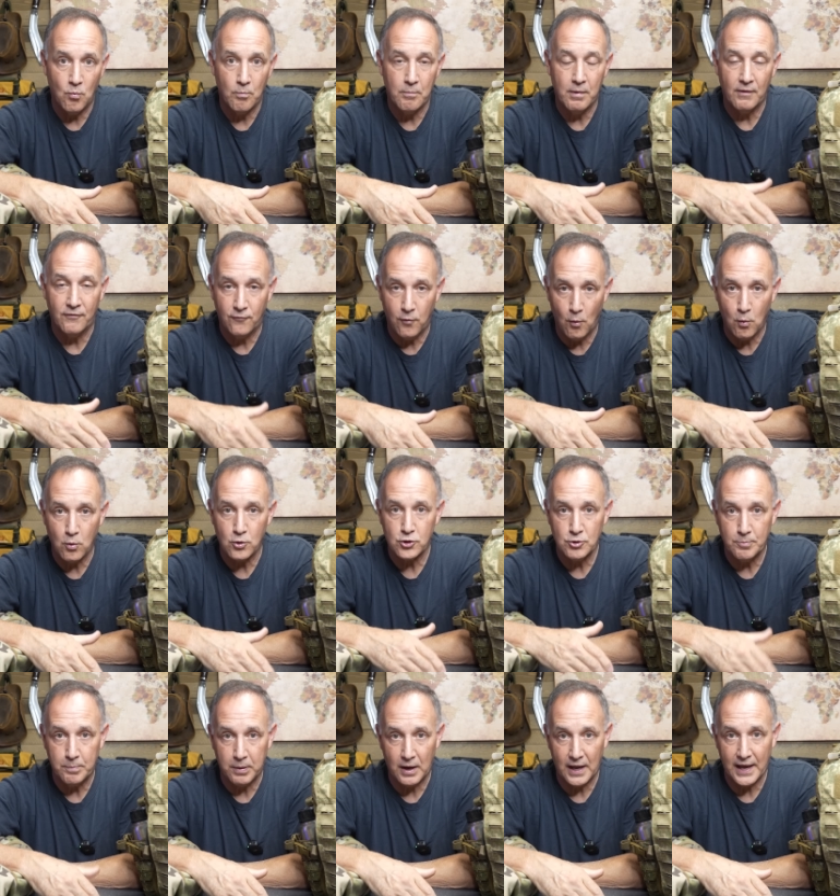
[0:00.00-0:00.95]
before
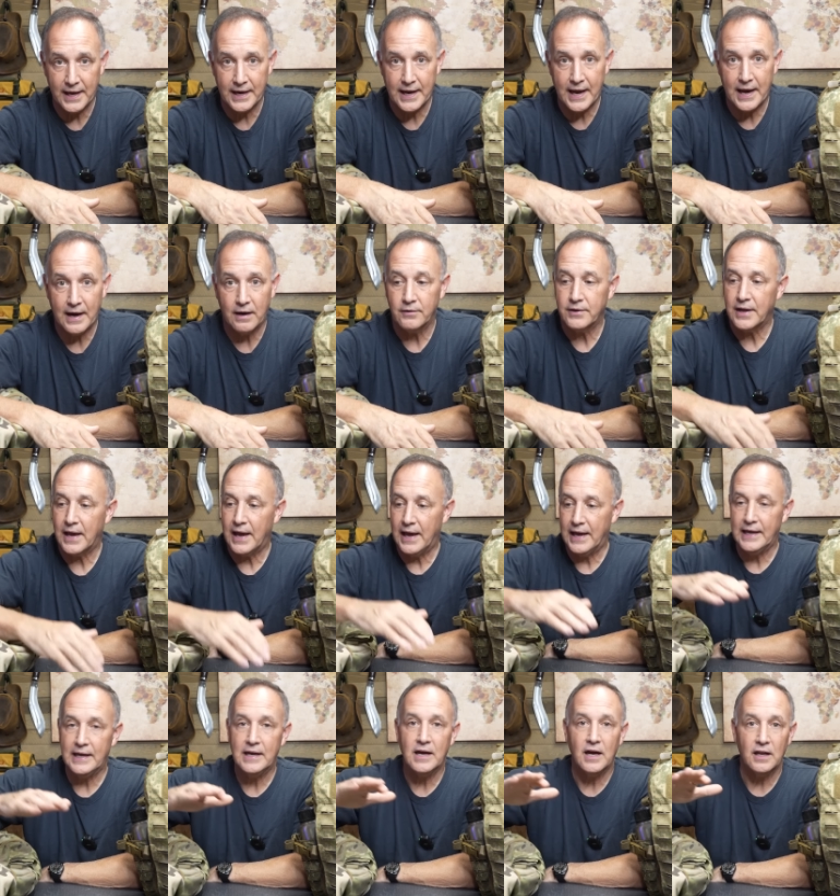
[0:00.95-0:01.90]
you plan out
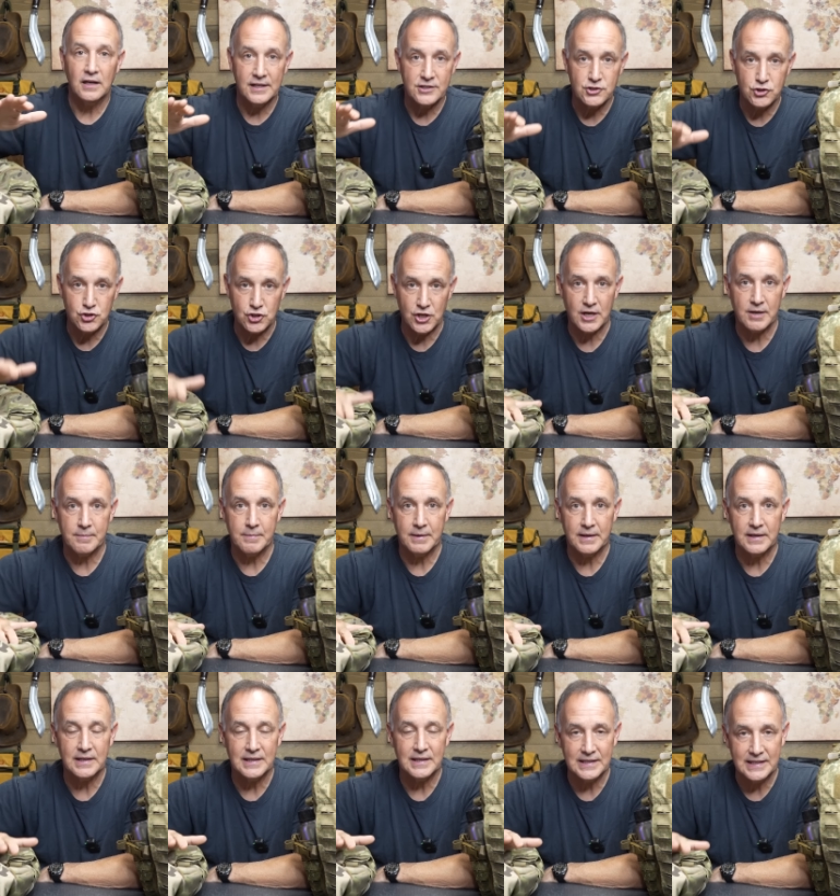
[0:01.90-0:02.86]
a
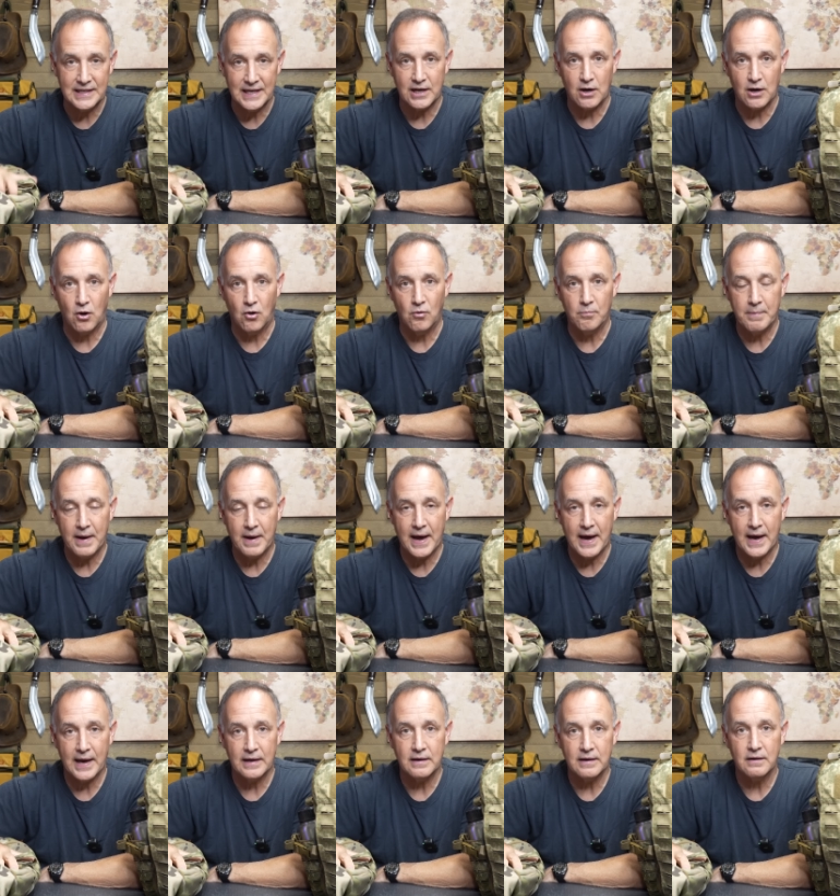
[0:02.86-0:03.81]
legitimate get home
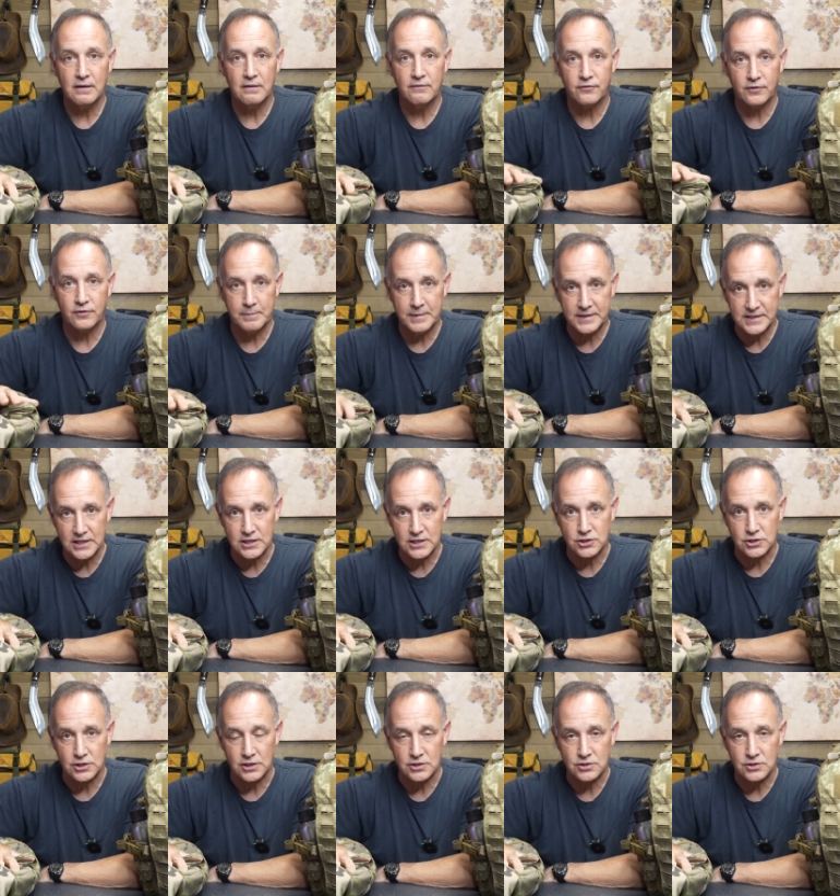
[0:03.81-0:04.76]
bag from a
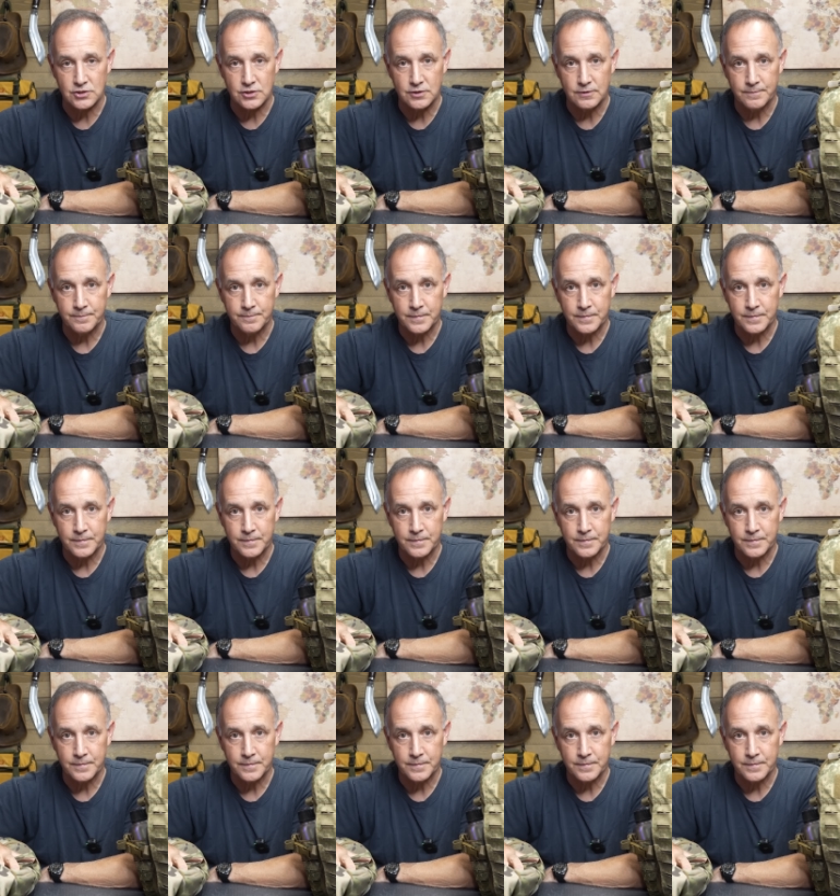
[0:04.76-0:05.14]
distance